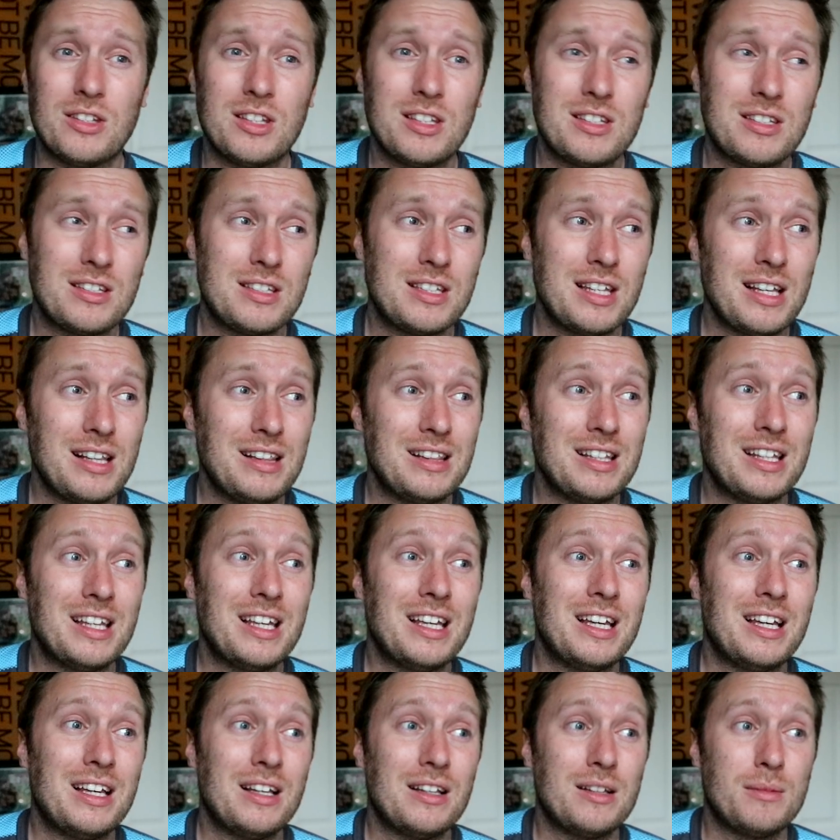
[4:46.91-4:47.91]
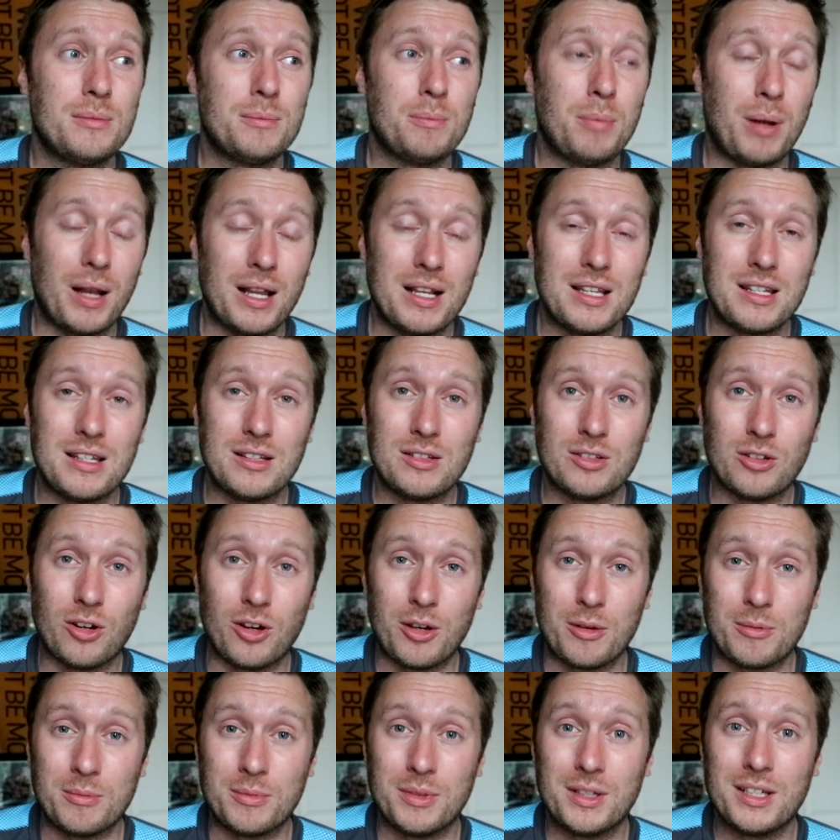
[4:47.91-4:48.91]
So there's still plenty of
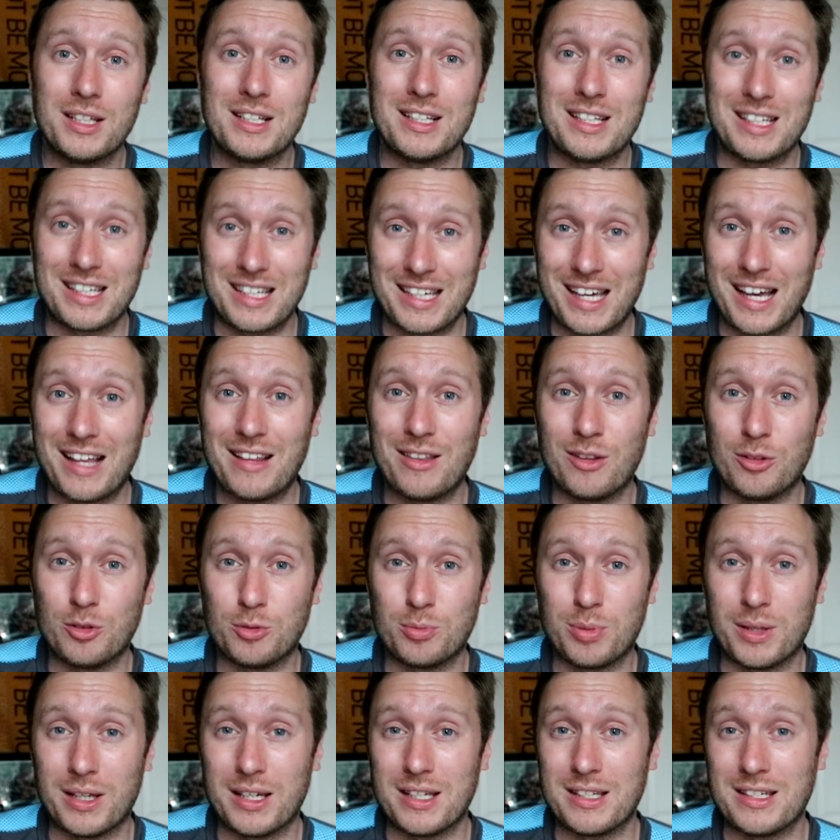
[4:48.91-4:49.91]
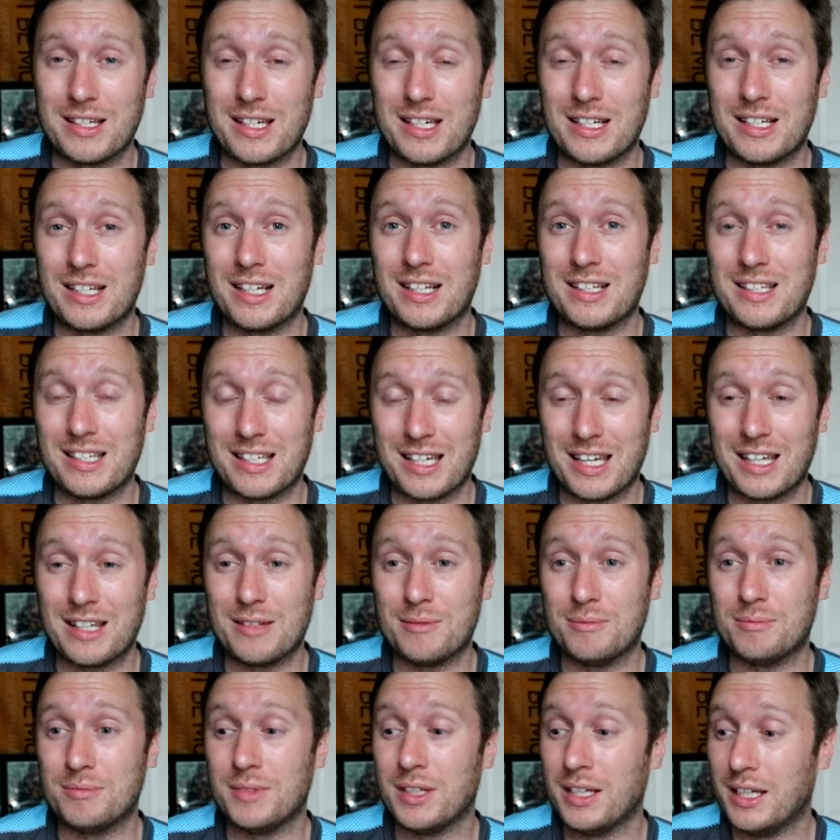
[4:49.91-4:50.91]
time to get those players in and to get
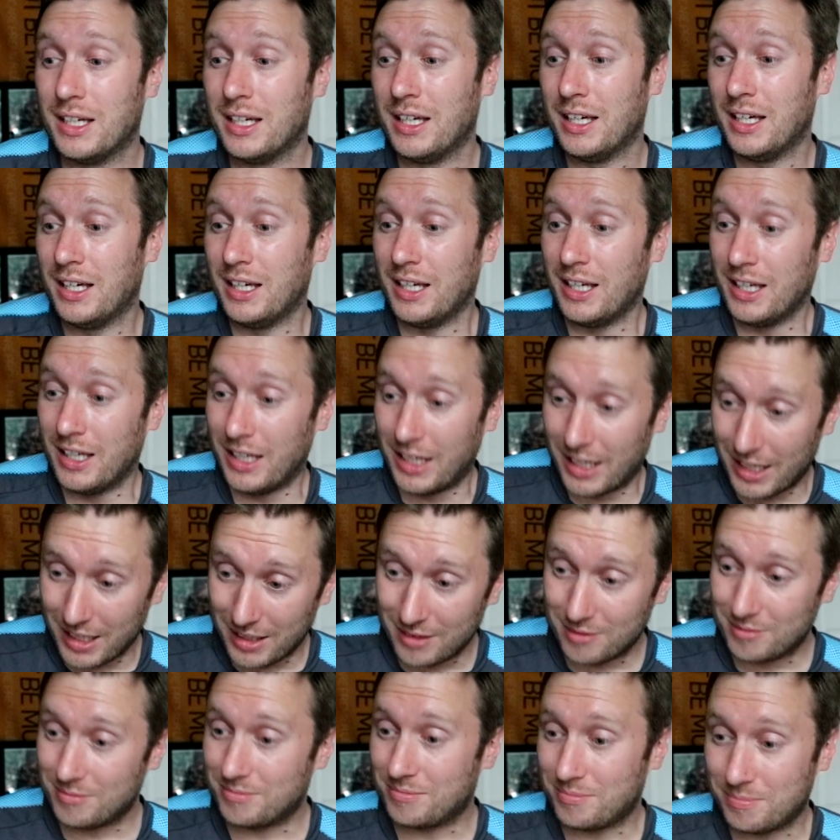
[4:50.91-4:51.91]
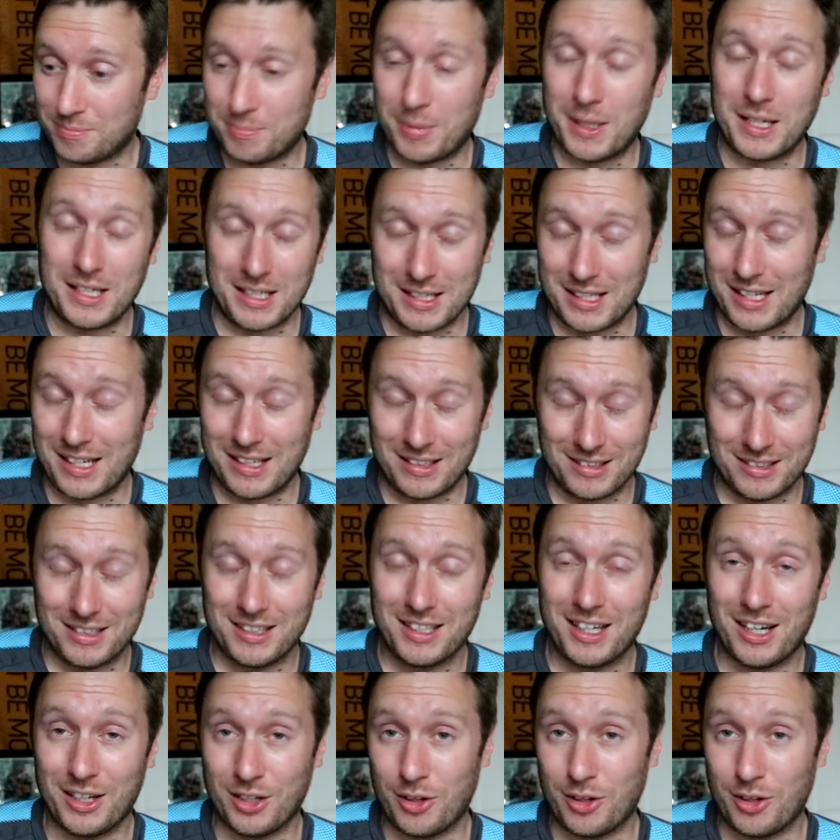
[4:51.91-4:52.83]
them bedded in.